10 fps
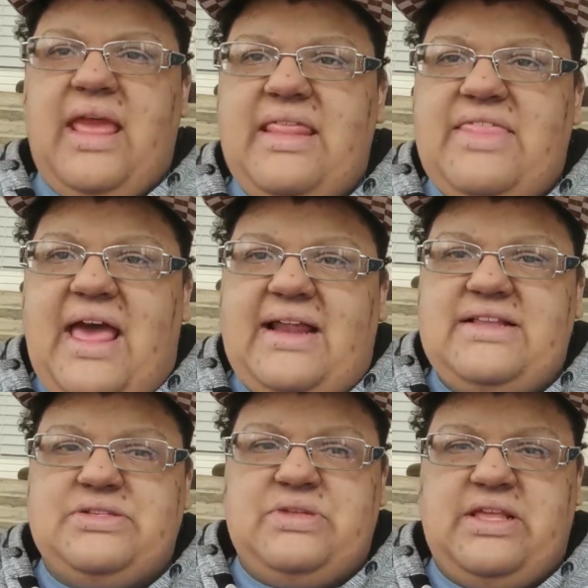and that
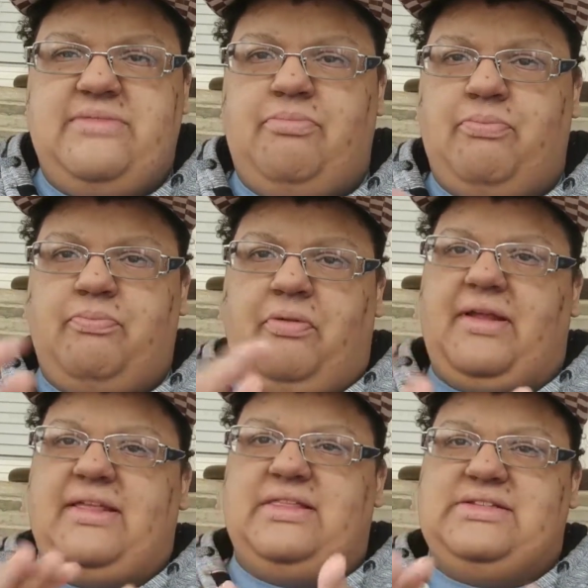is him
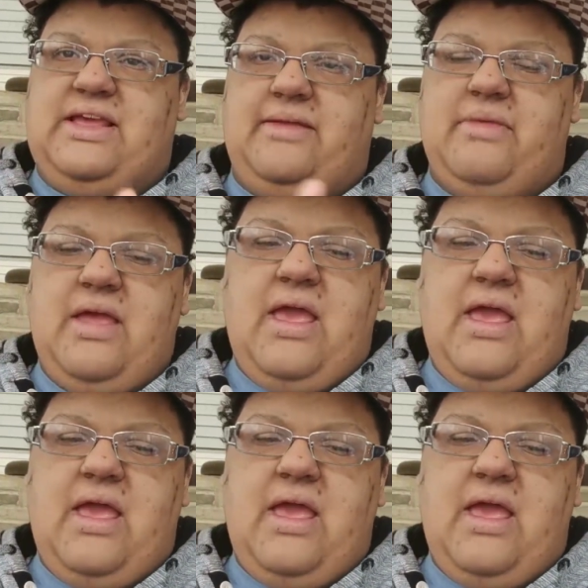breaking the tape.